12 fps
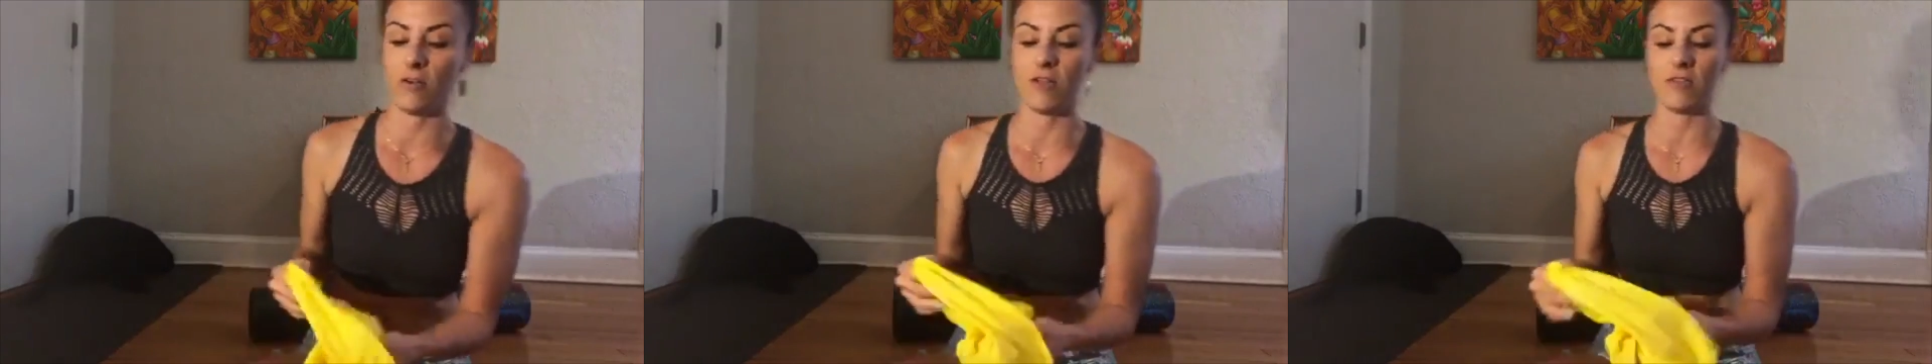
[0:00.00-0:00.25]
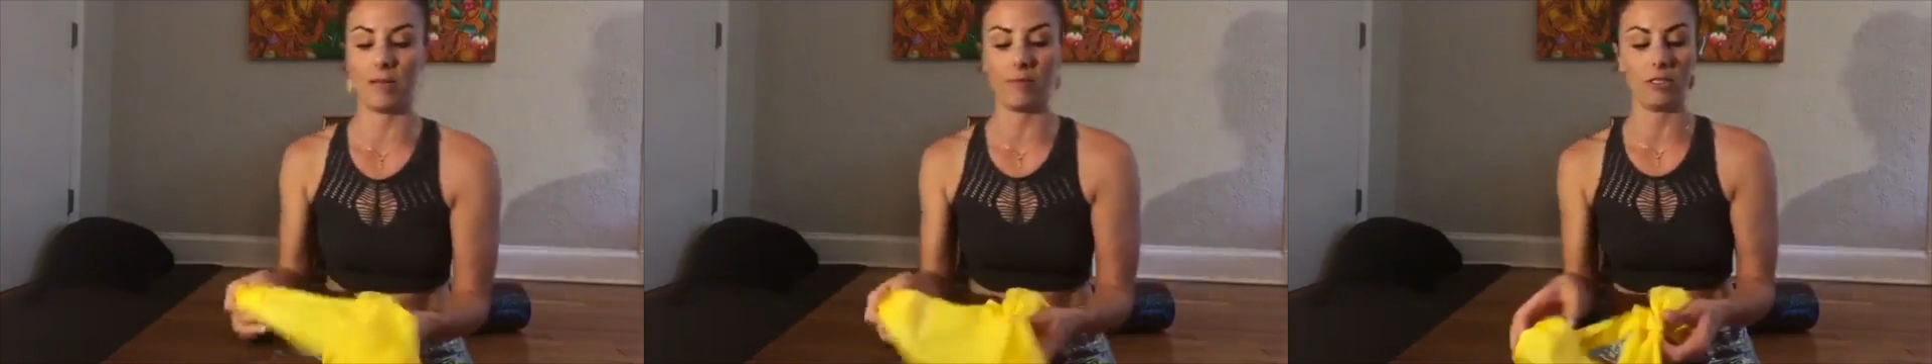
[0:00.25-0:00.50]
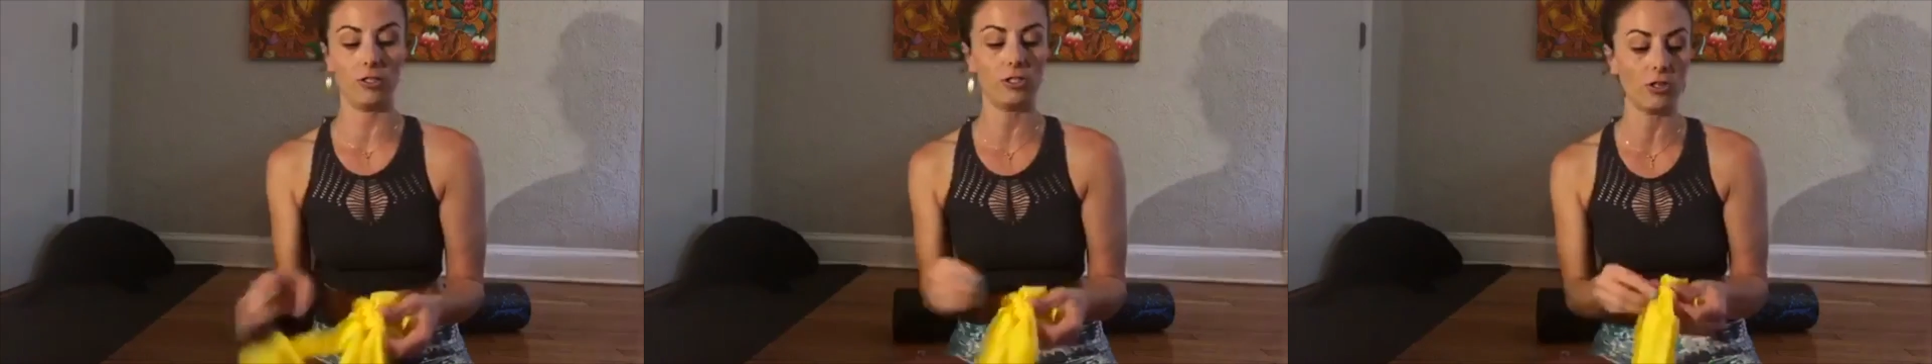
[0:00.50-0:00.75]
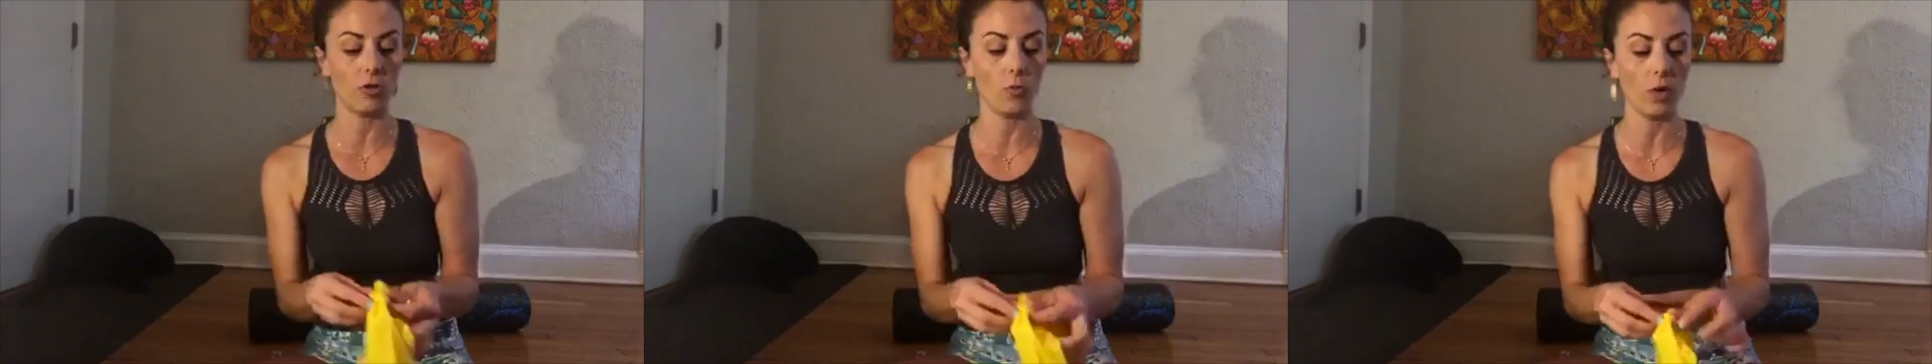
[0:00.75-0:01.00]
And then I'm going to show
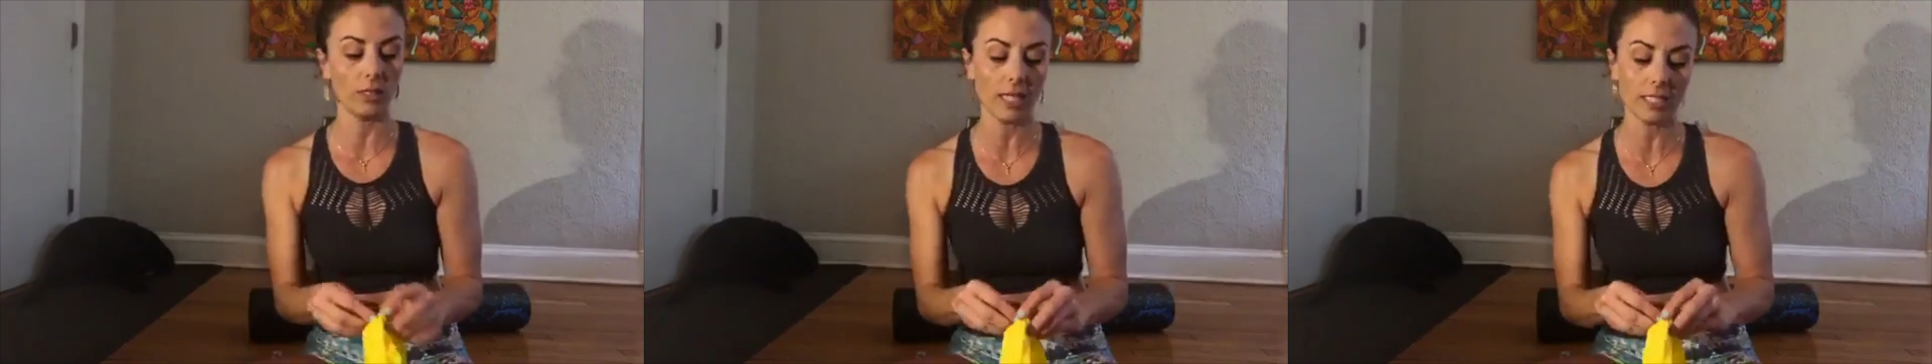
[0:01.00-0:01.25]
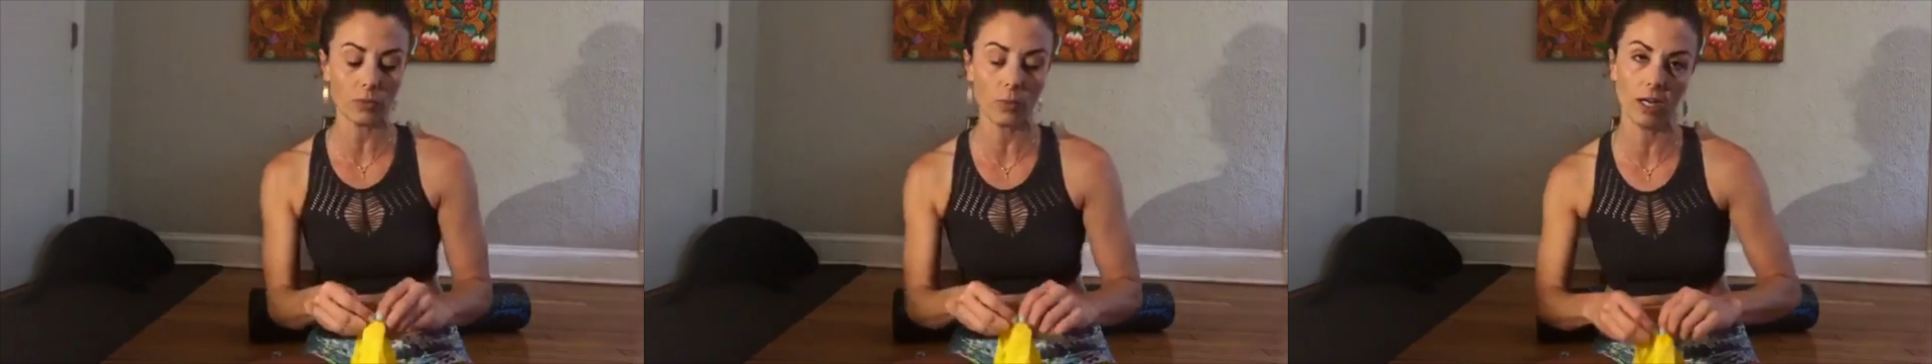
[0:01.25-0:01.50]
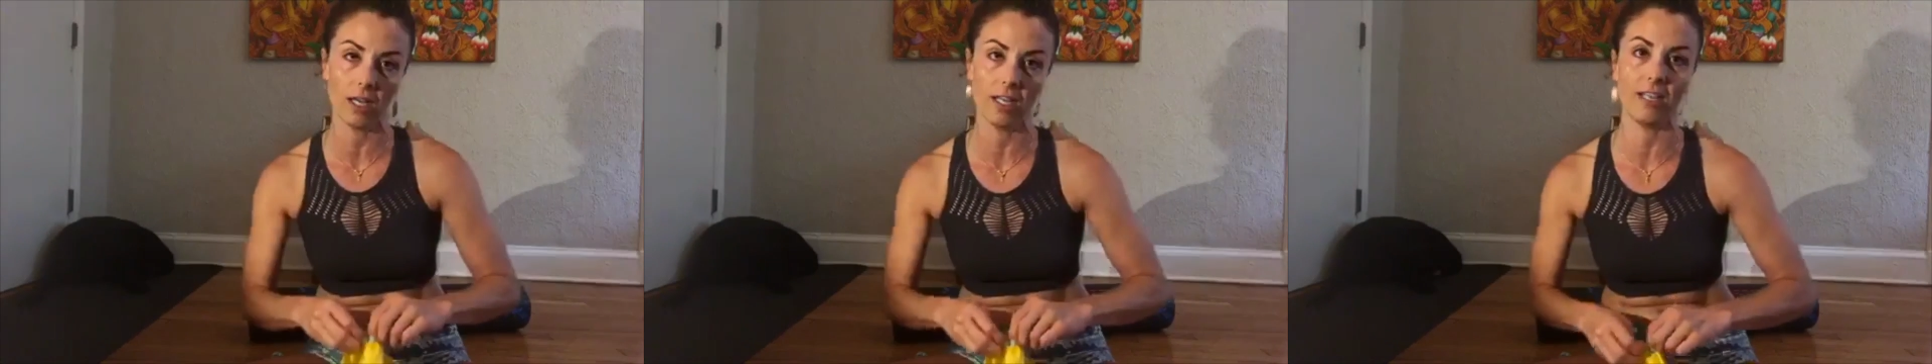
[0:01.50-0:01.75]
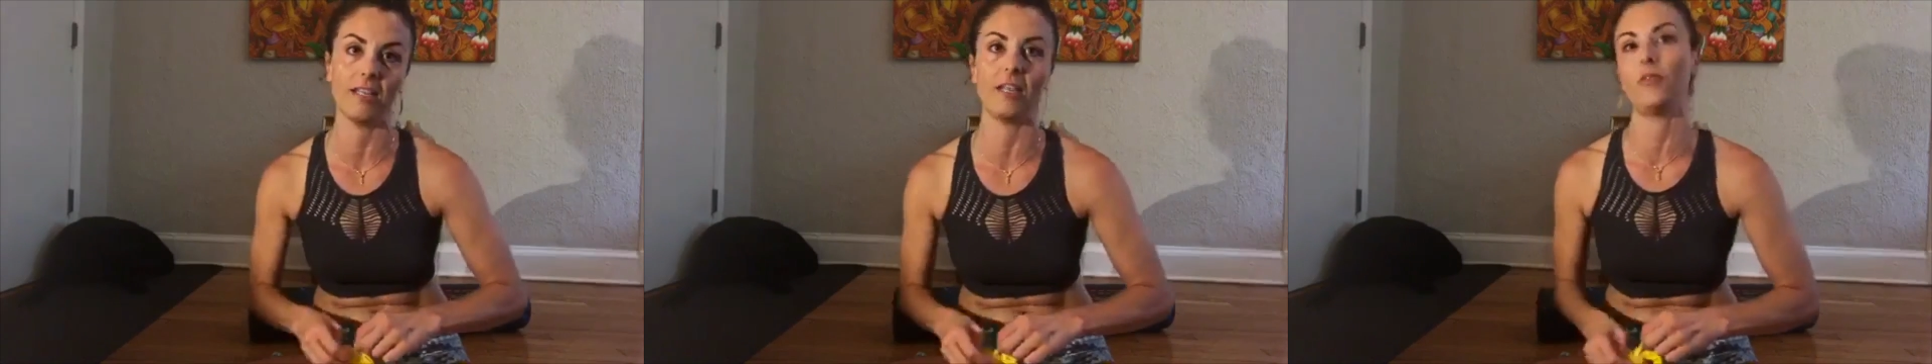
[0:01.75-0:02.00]
you one last one,
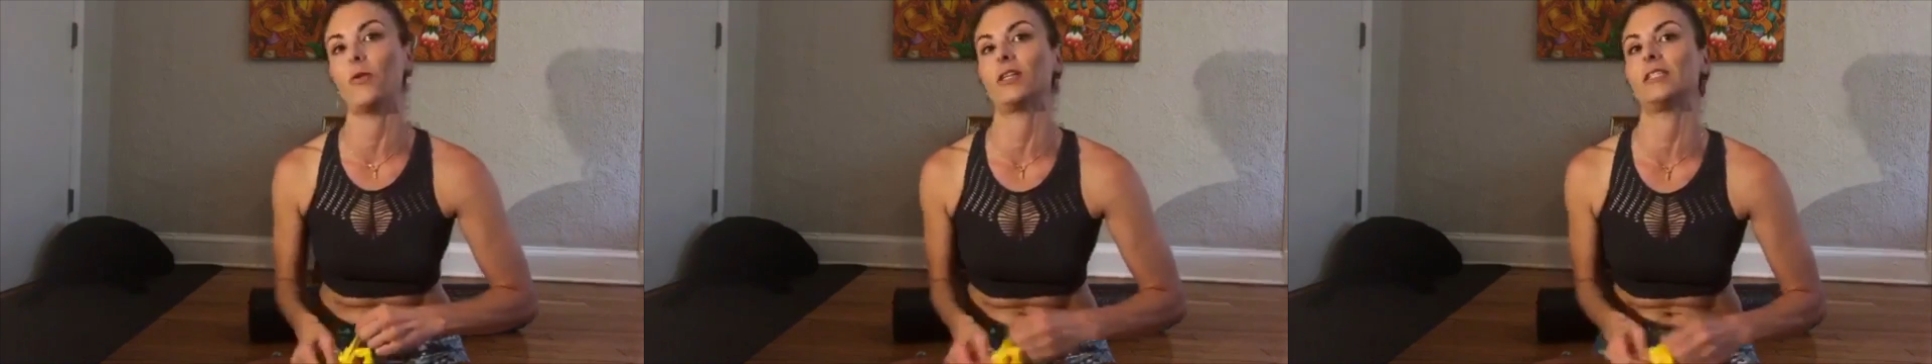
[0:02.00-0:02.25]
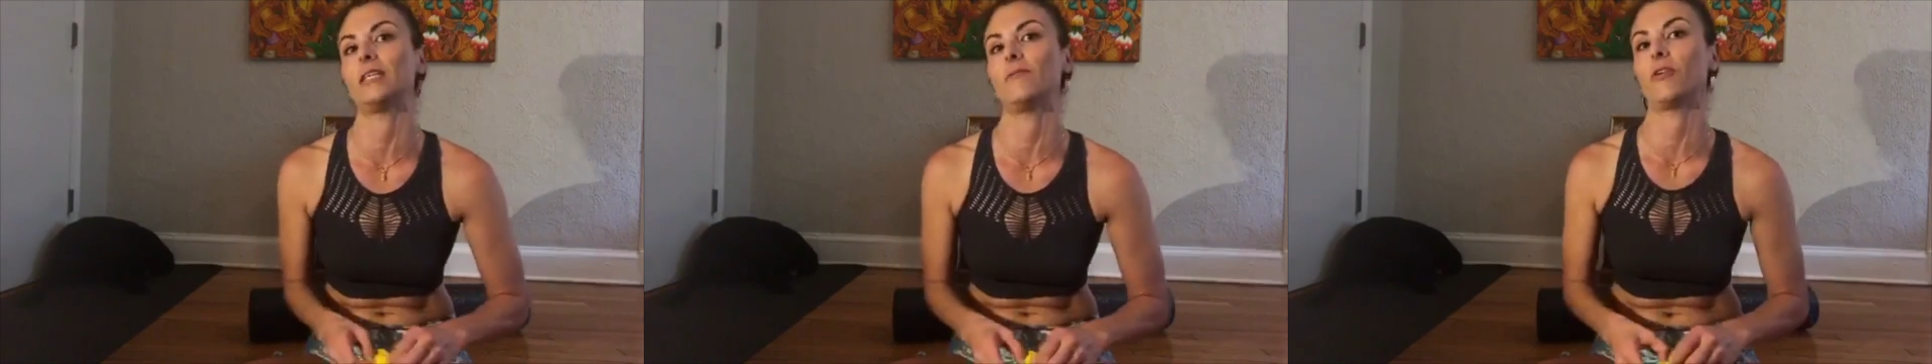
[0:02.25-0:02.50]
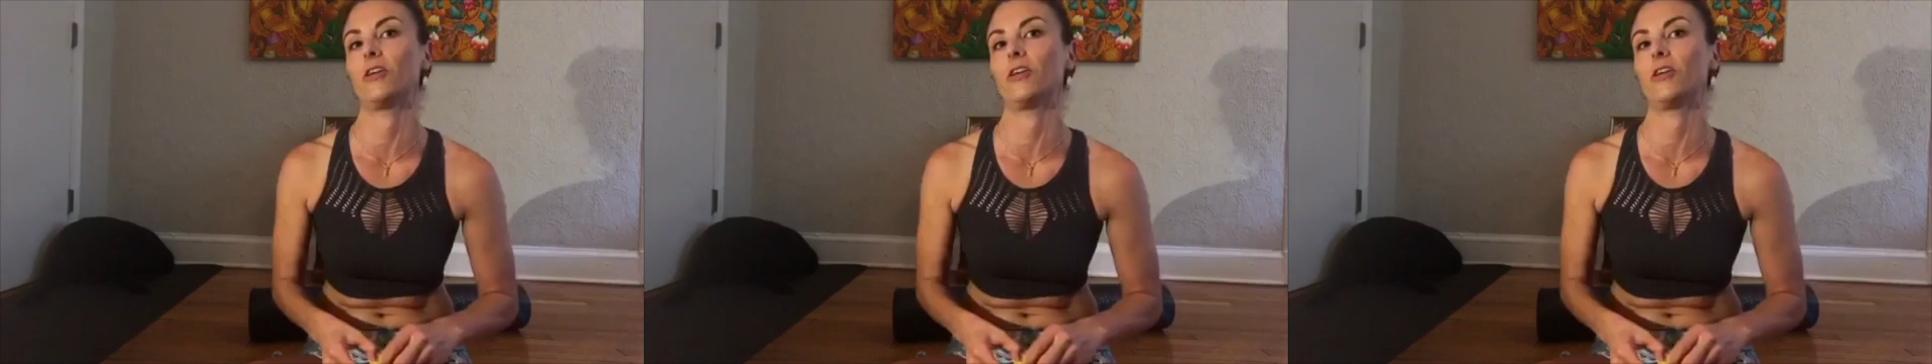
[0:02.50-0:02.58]
and then if you want to see more,